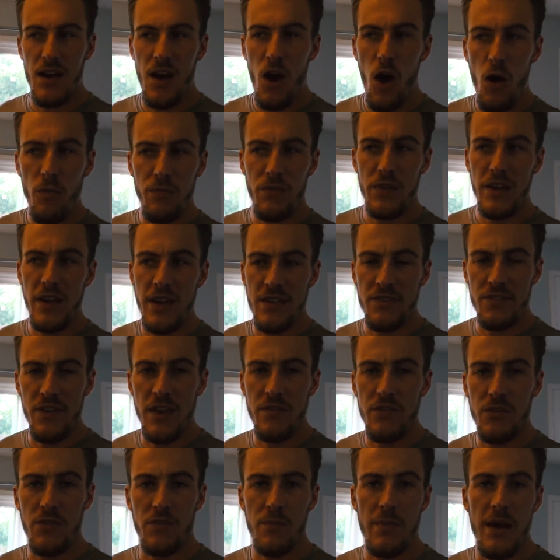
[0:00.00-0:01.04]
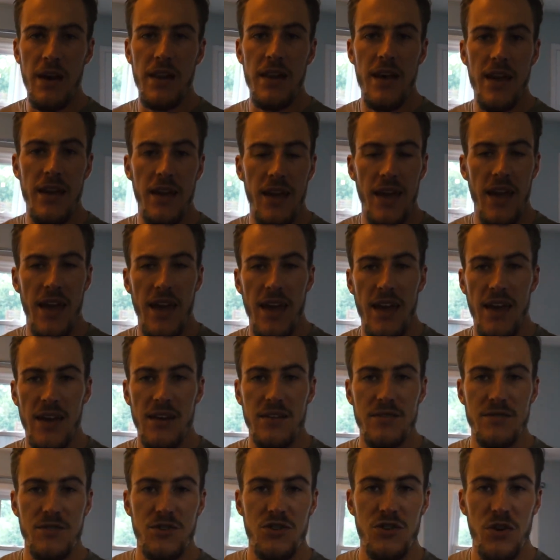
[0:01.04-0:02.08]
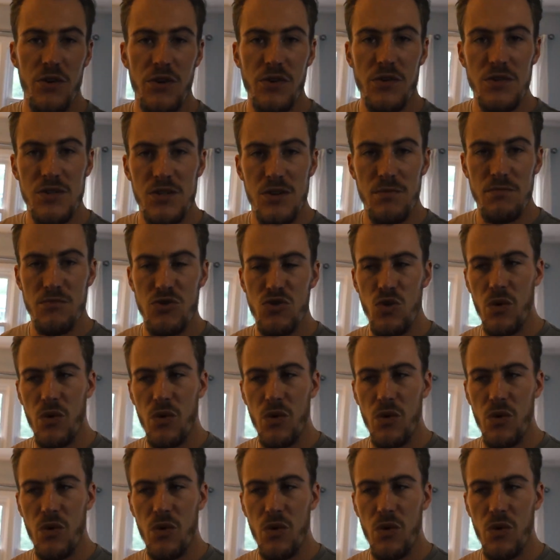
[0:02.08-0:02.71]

hopefully save you some headache and show you some